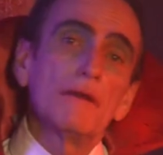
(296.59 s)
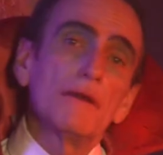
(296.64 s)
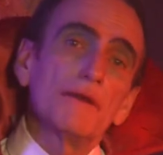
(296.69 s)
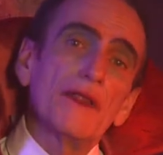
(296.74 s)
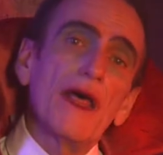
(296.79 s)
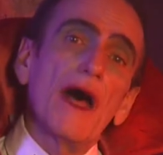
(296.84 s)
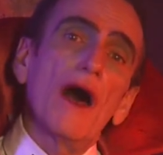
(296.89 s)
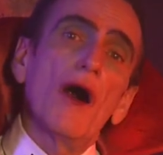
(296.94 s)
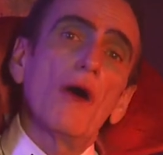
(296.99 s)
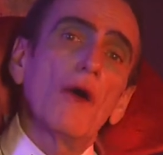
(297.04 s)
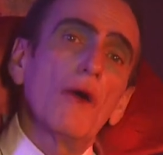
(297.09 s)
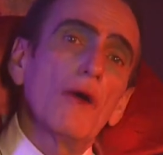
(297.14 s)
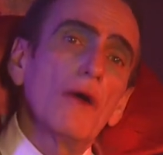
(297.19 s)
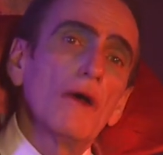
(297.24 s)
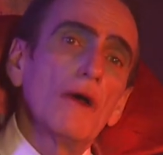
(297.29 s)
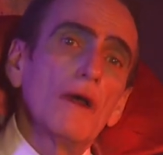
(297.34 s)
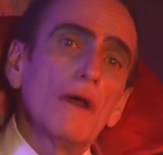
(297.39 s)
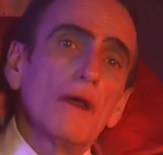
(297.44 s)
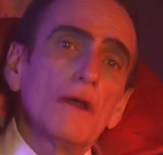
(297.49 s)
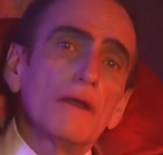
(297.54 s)
Now,
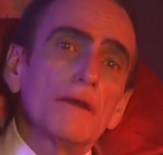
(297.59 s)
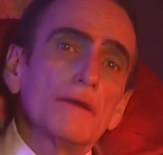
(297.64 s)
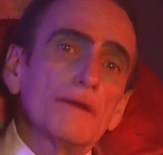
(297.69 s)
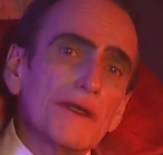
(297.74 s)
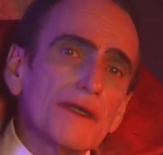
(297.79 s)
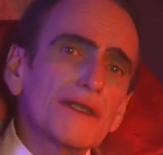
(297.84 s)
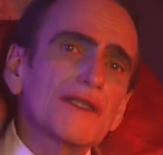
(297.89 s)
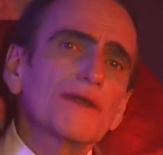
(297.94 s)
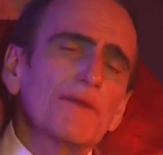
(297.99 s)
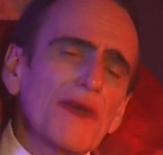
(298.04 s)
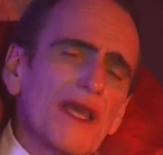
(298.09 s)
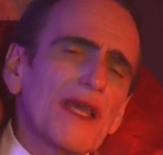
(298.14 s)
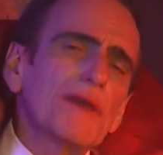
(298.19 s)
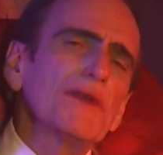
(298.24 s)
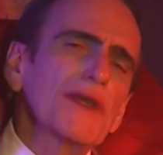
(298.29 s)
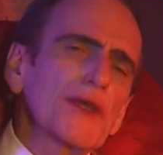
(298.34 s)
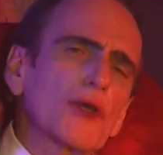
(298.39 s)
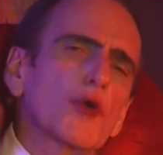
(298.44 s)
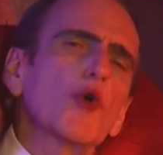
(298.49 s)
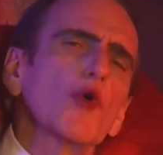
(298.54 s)
this may
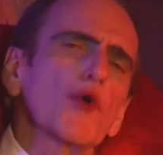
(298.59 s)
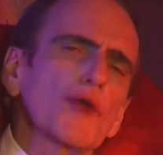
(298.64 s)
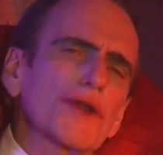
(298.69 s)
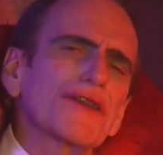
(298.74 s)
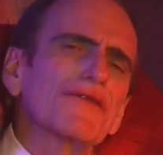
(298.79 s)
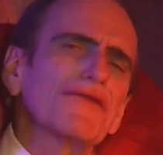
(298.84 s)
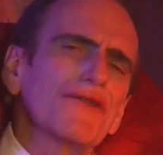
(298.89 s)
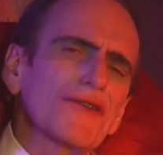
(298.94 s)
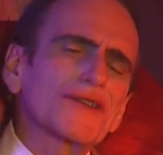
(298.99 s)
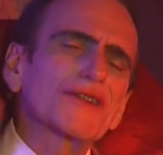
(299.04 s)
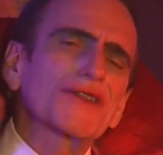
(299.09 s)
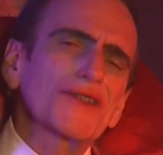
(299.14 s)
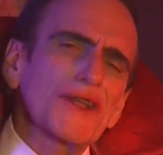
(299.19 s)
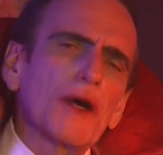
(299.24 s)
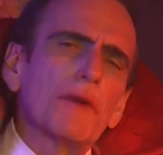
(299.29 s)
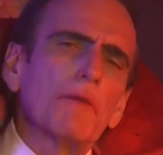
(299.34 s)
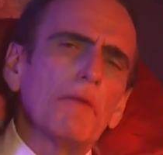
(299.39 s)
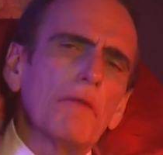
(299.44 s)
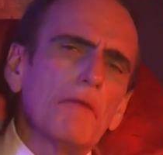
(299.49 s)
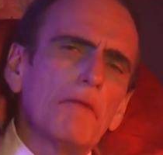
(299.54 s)
be gory for
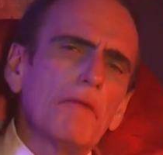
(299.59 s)
some.